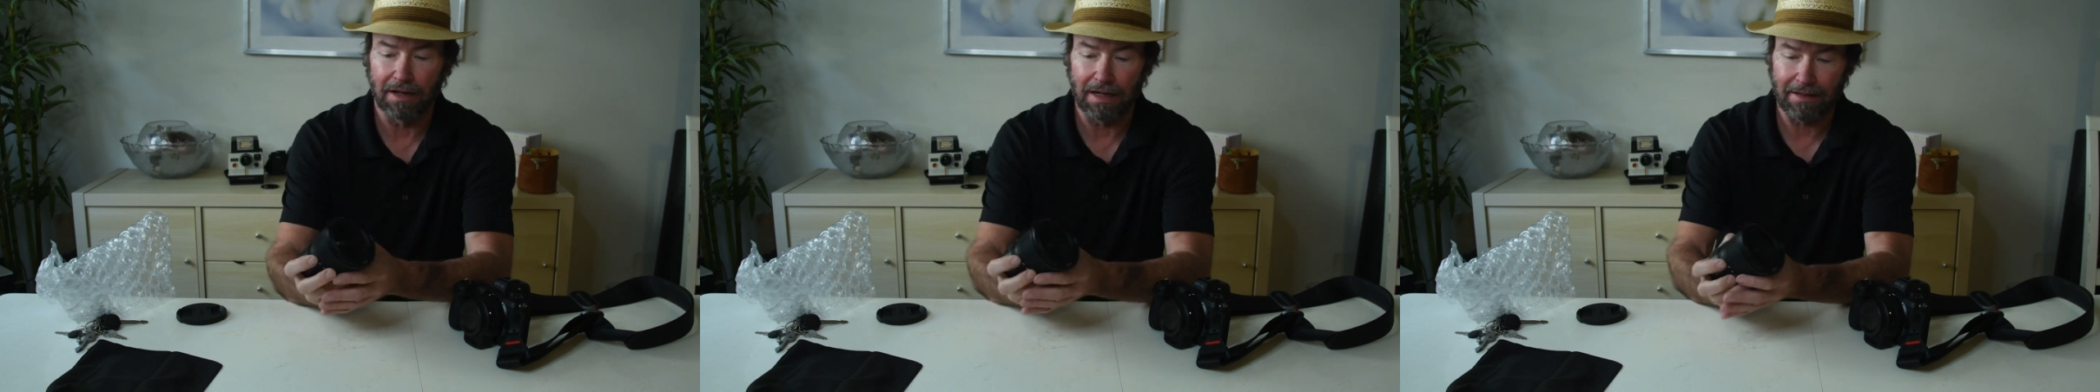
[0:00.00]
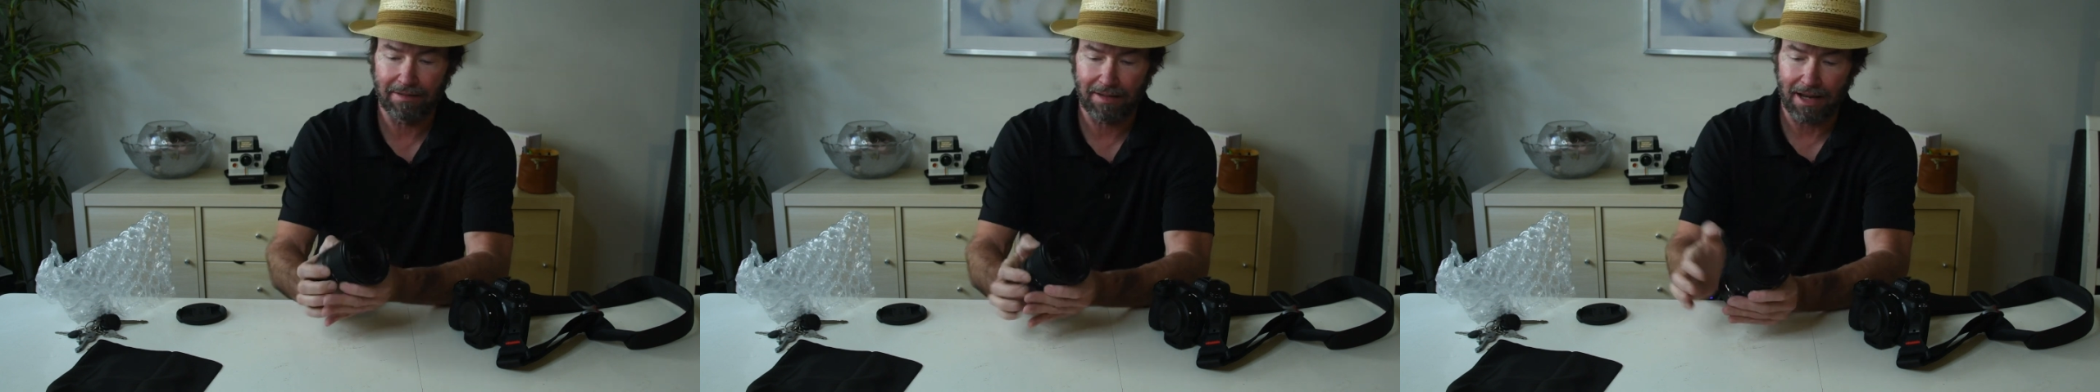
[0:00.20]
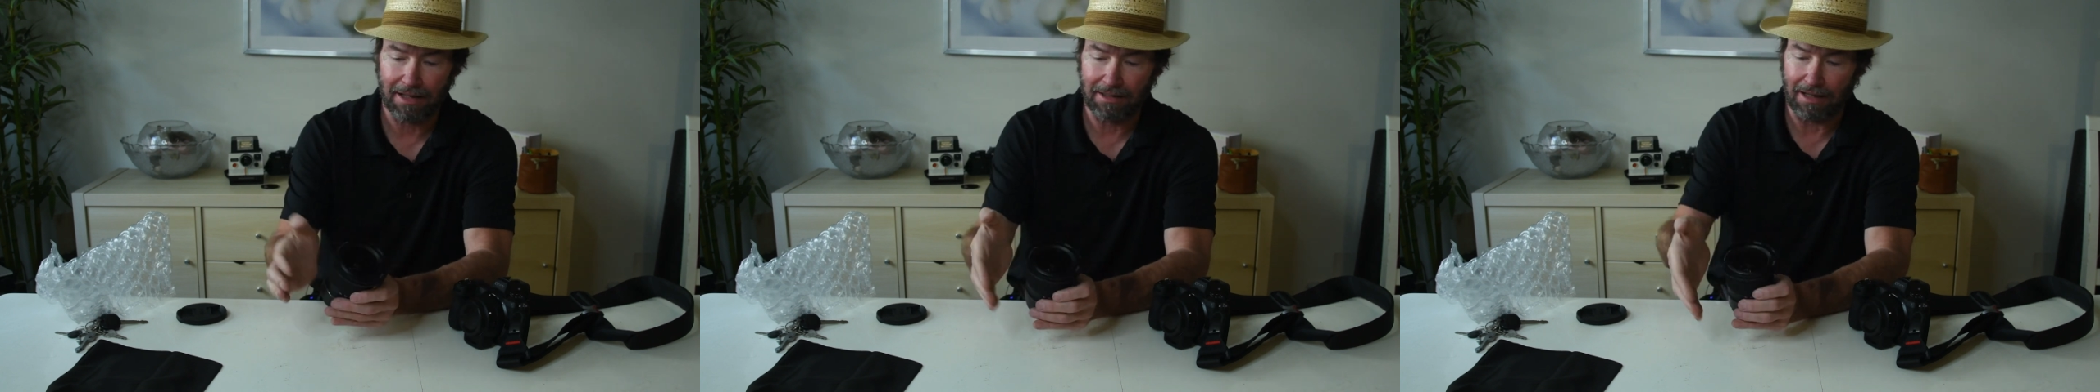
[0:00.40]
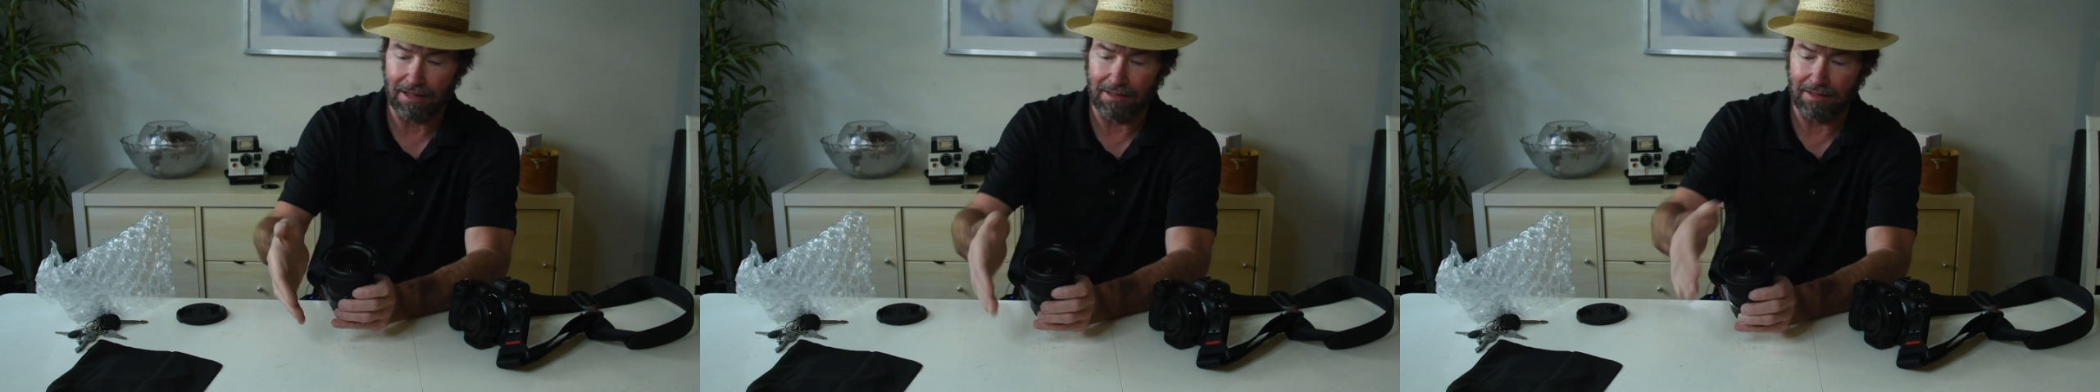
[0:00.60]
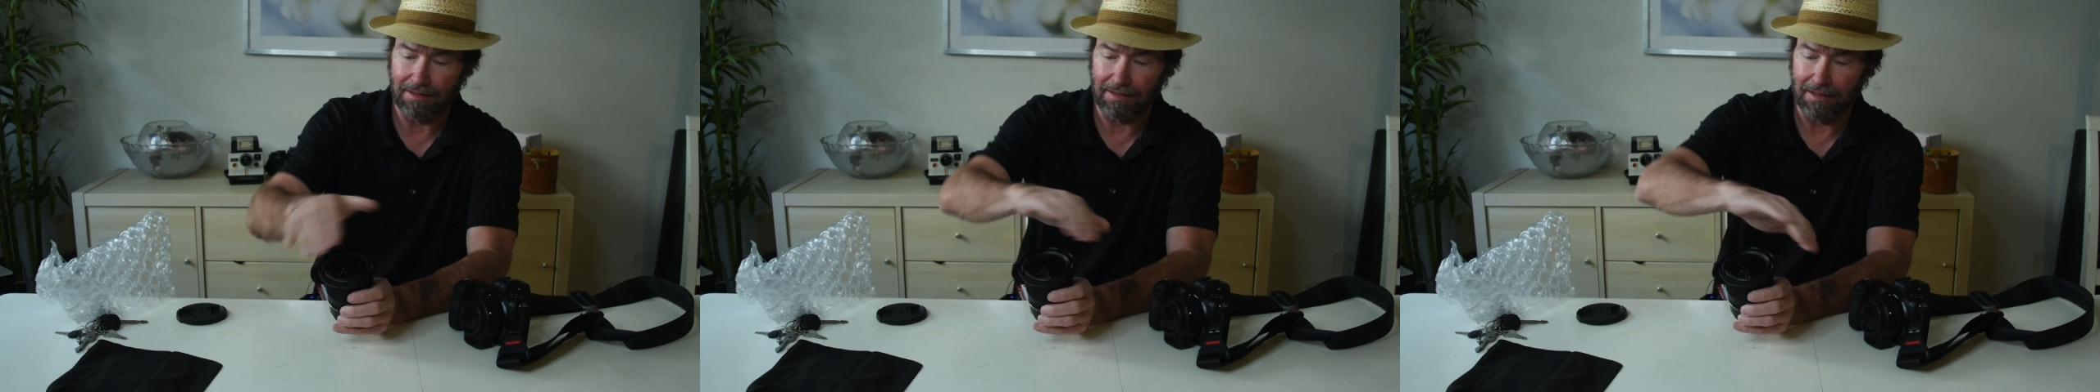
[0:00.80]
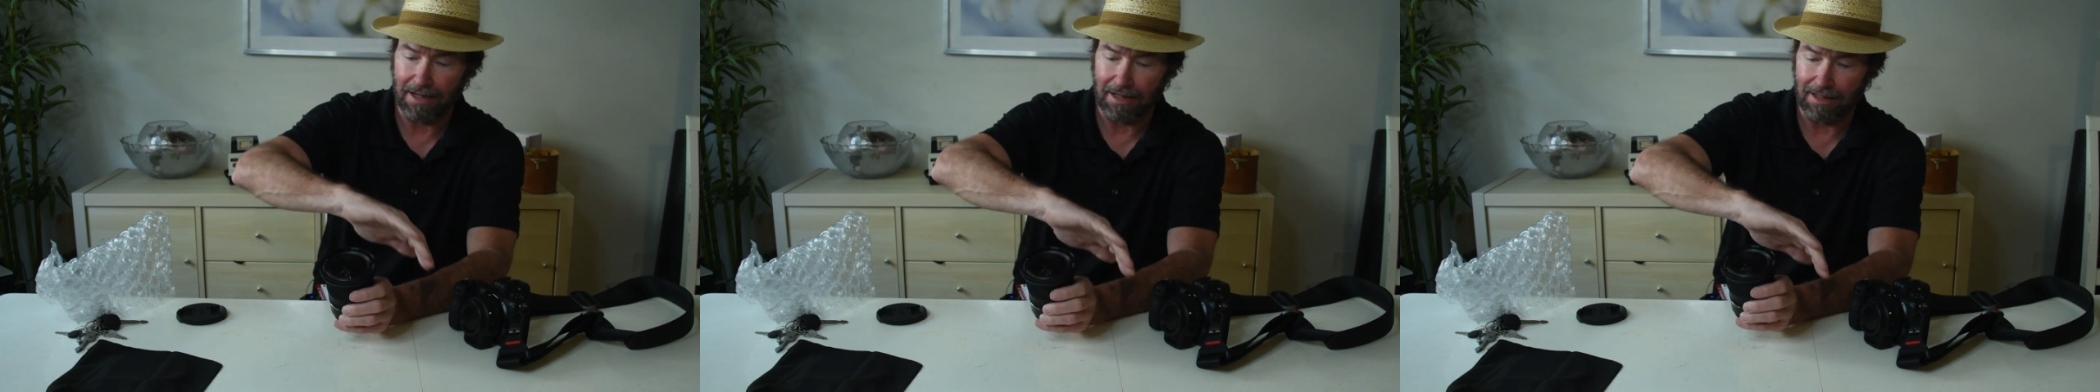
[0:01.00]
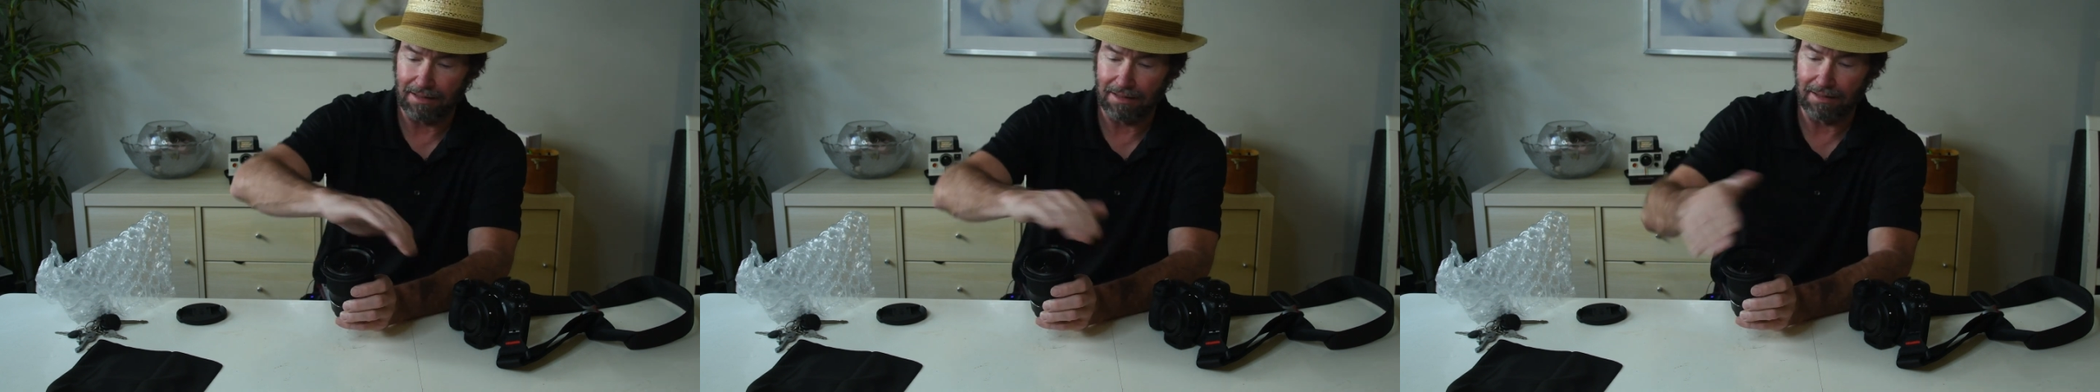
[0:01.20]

and it's got that like